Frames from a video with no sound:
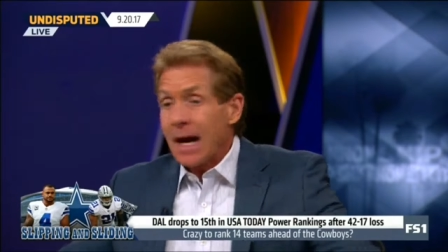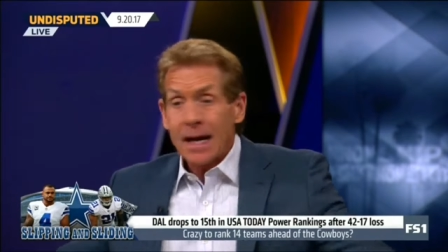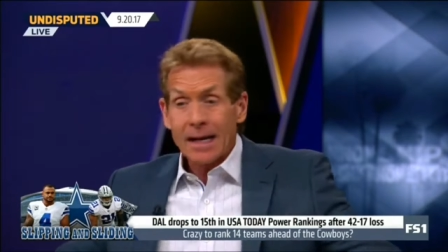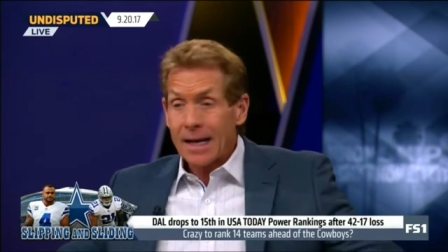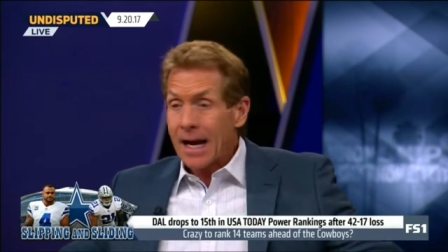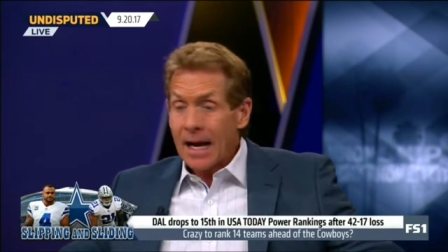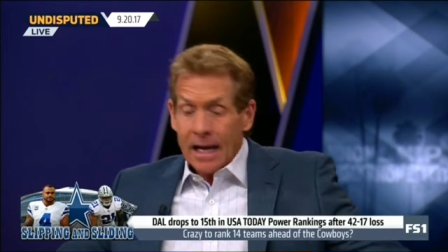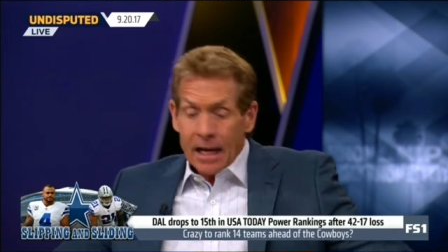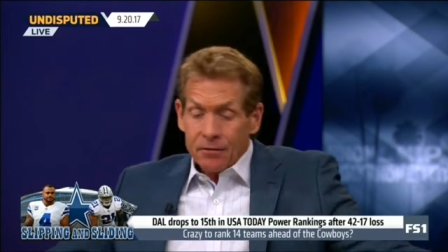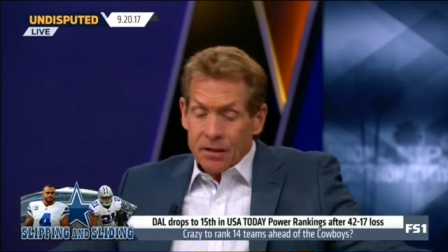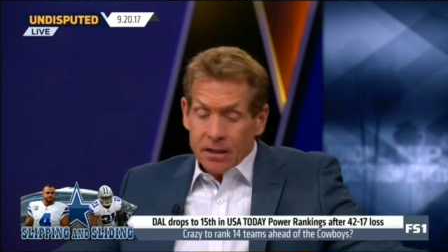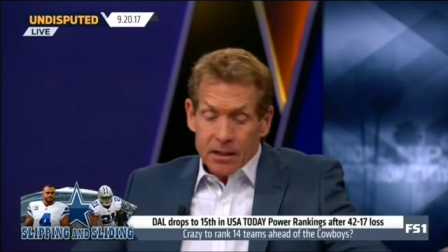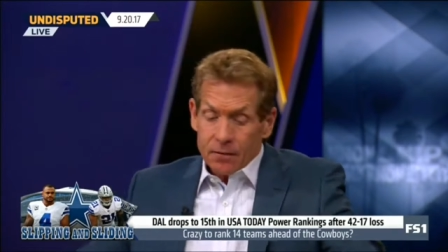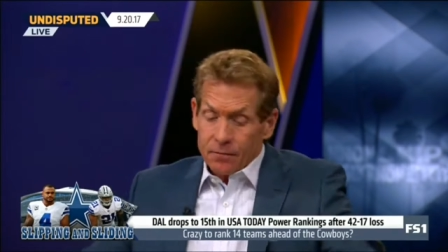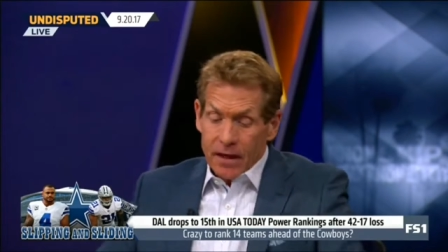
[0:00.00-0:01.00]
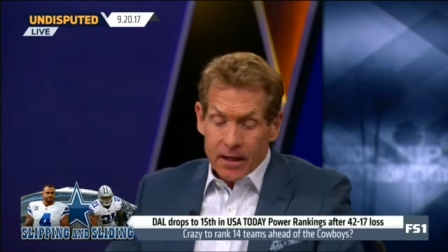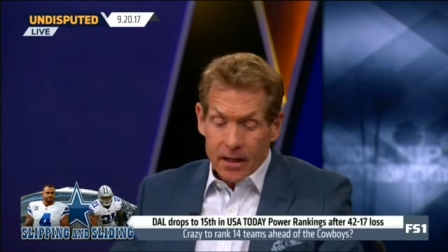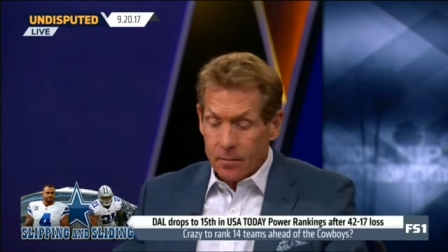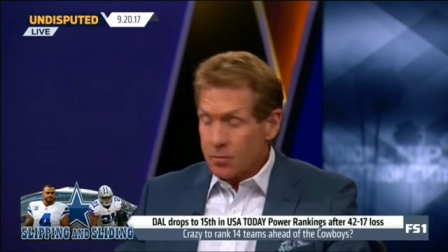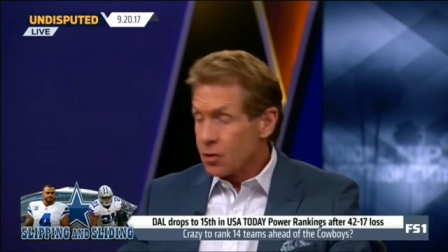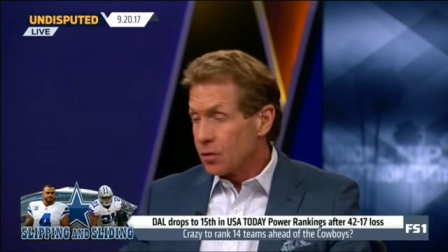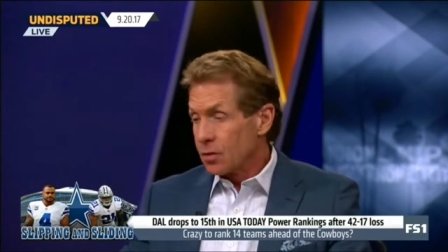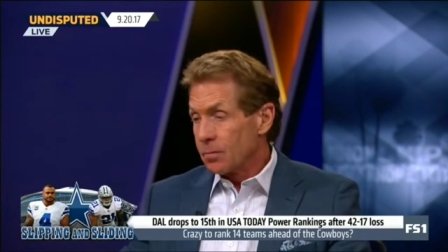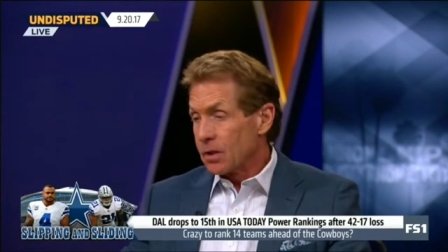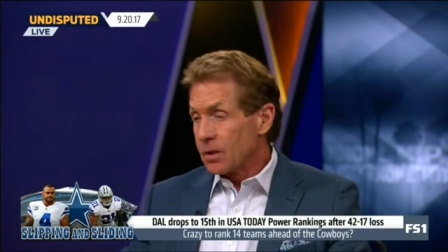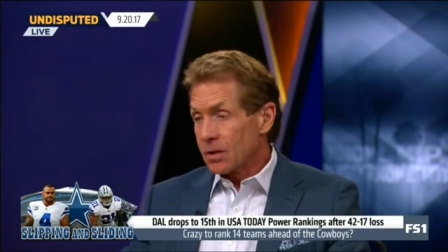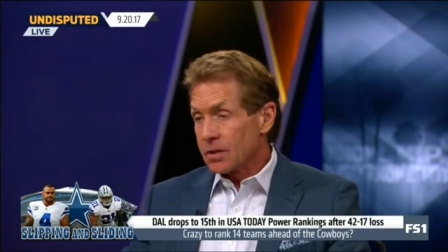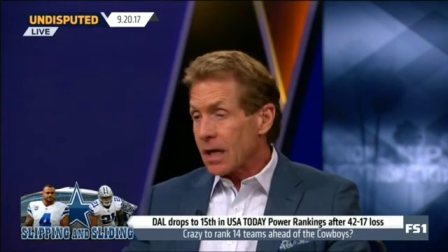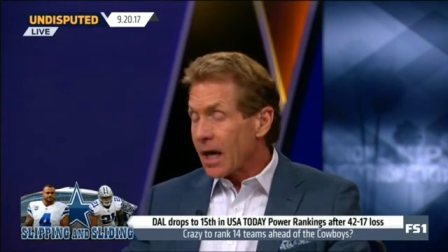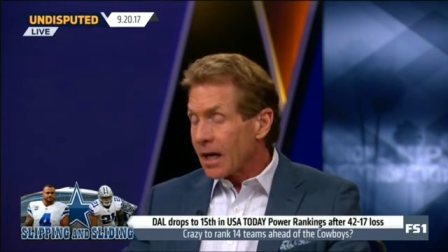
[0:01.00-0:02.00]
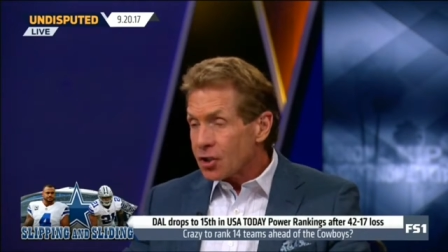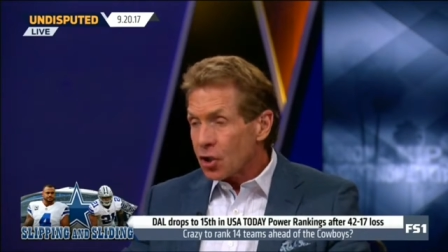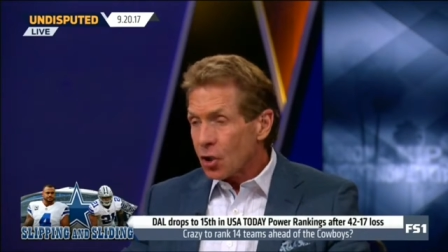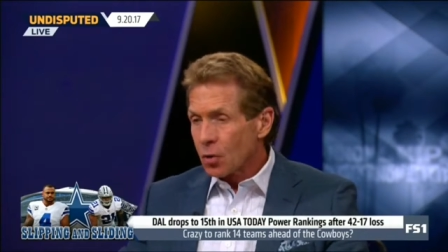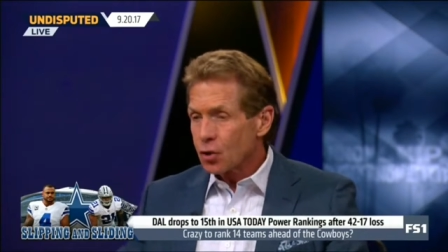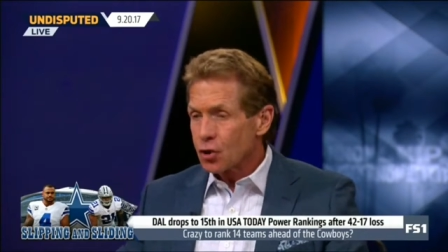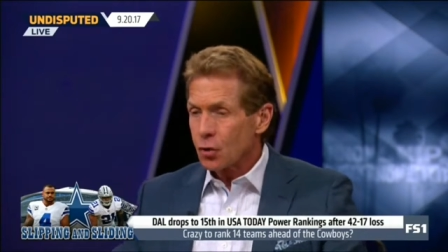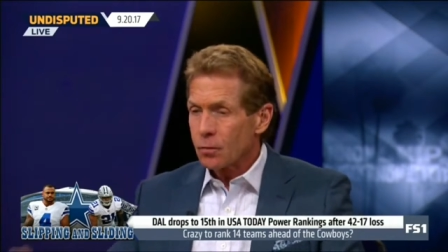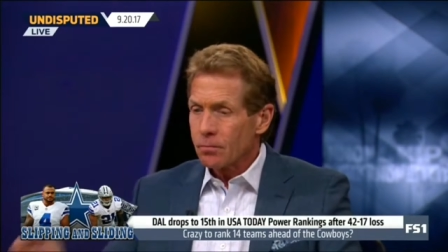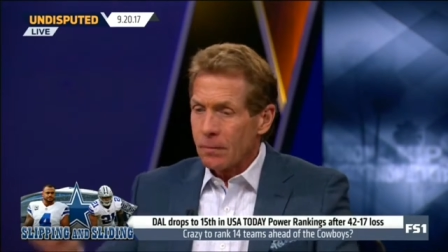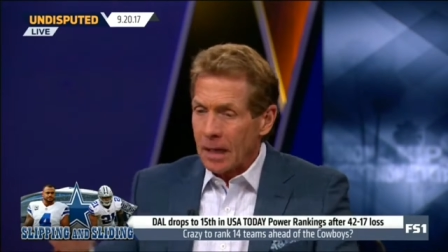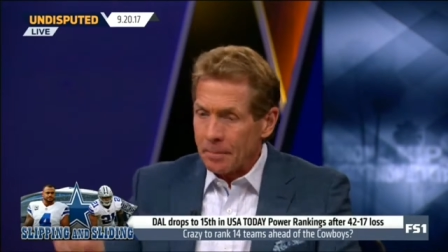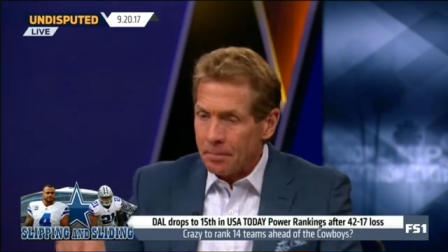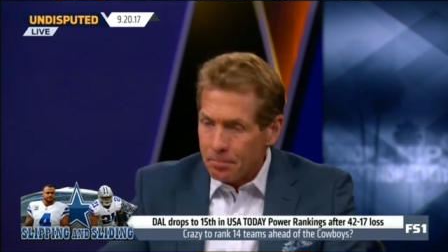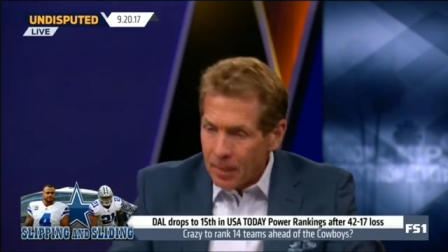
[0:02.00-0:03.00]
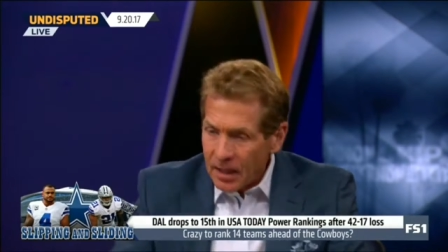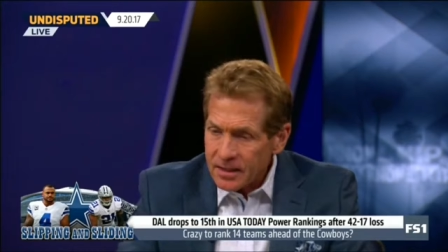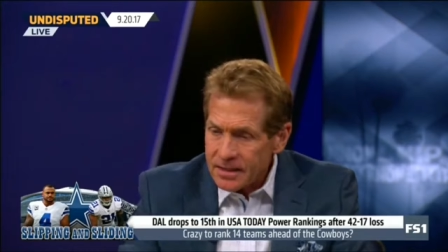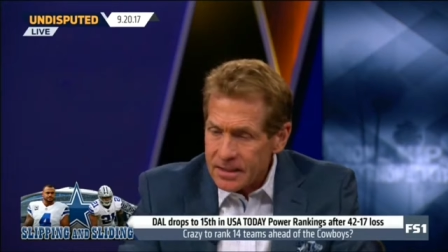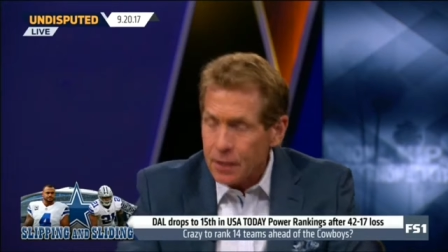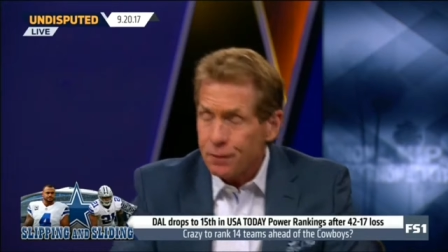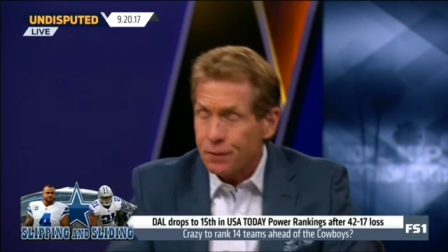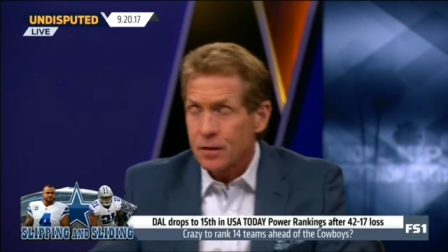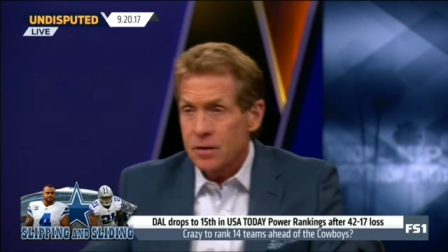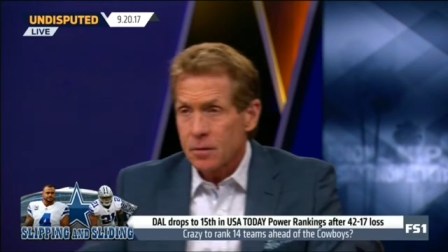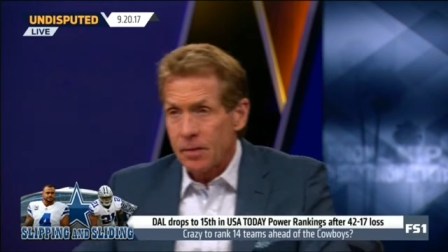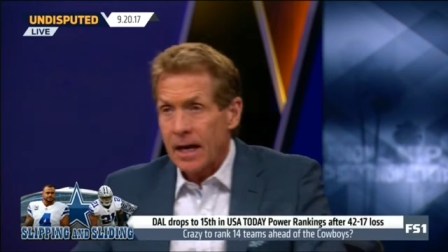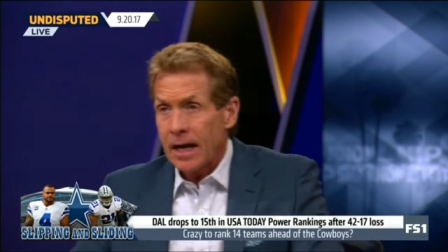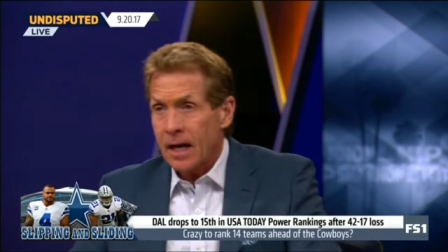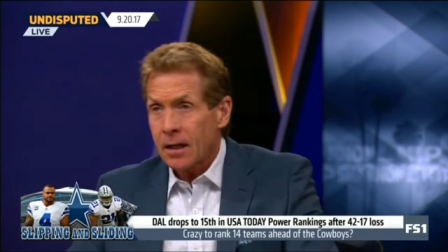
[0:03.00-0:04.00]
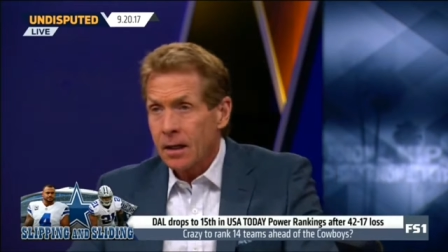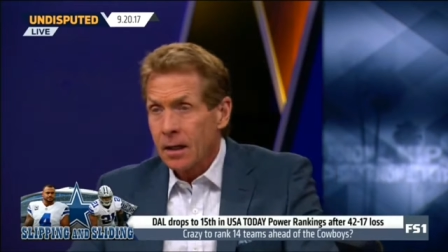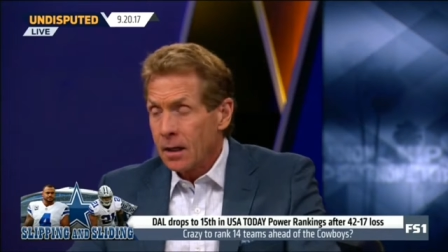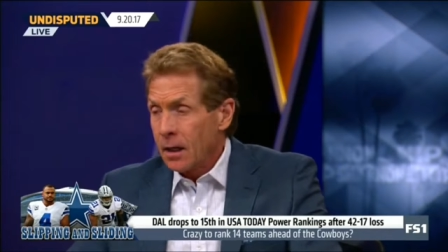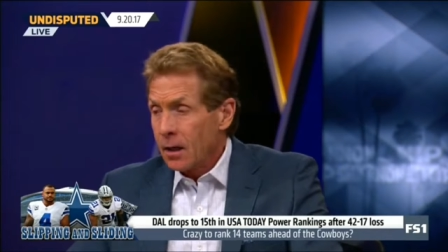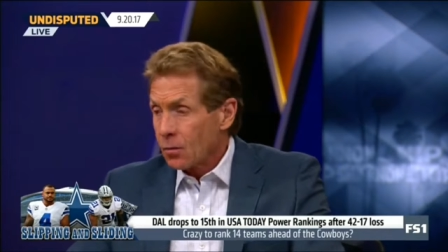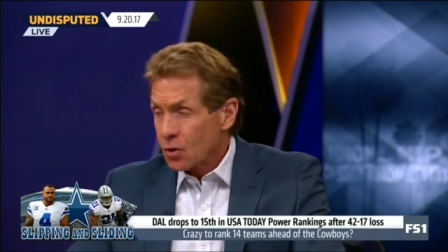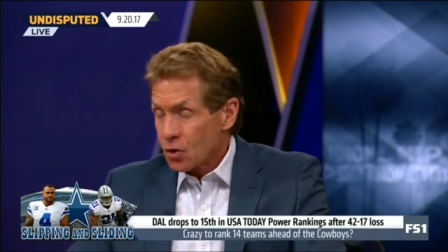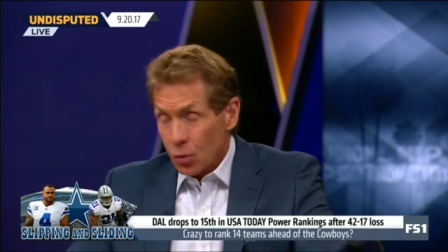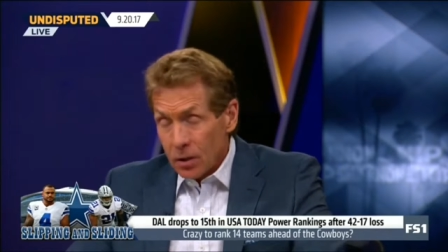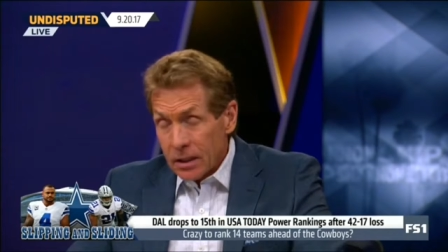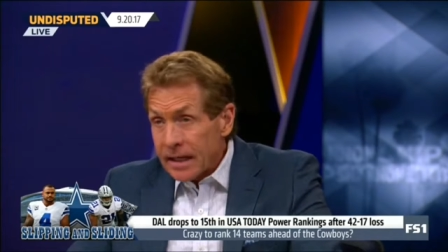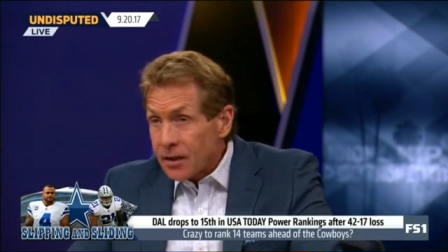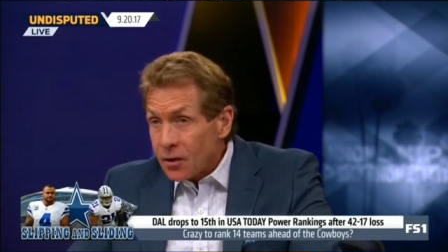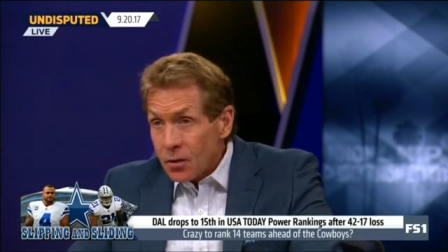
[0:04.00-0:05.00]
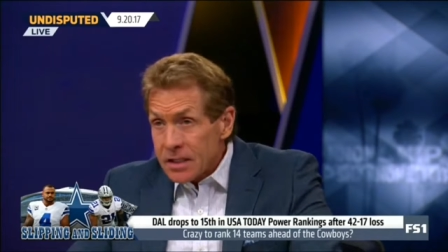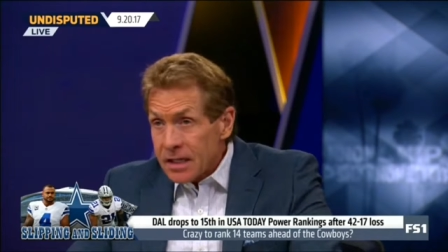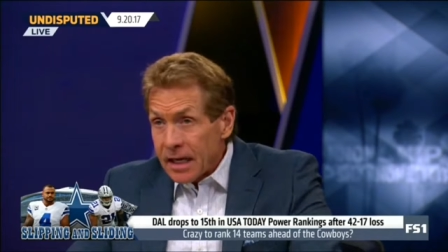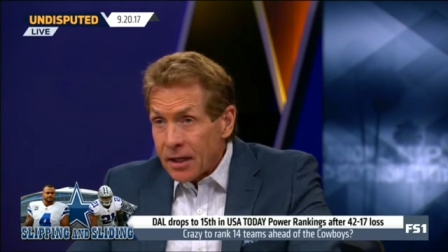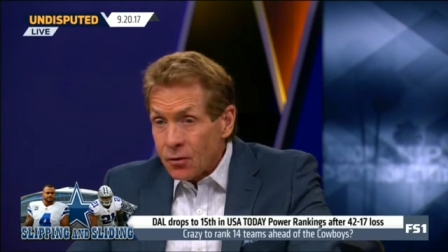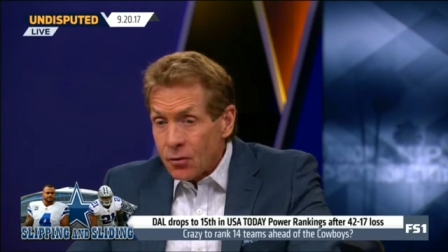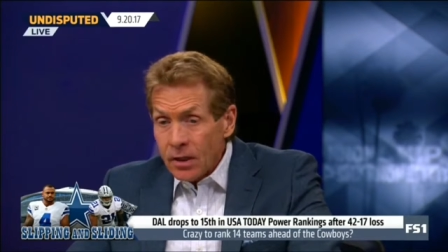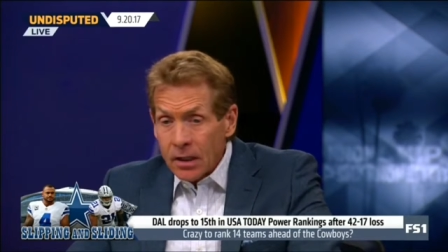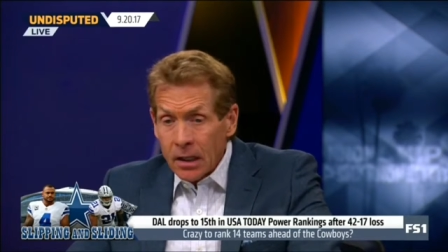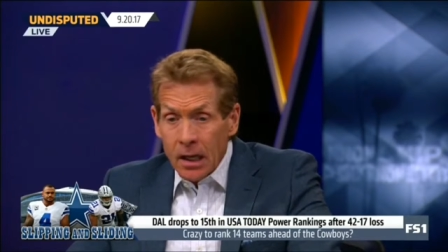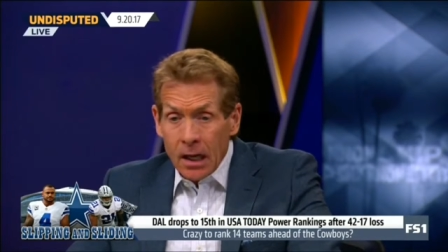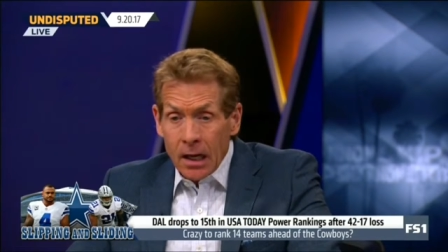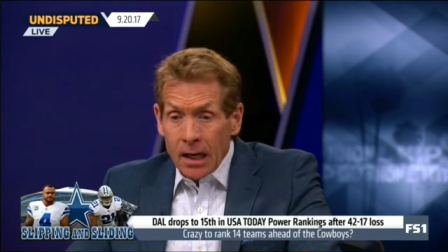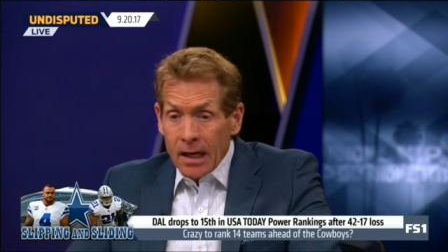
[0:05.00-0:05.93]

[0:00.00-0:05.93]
I, I have to give that up to you because I told you my best defensive back was Orlando Scandrick.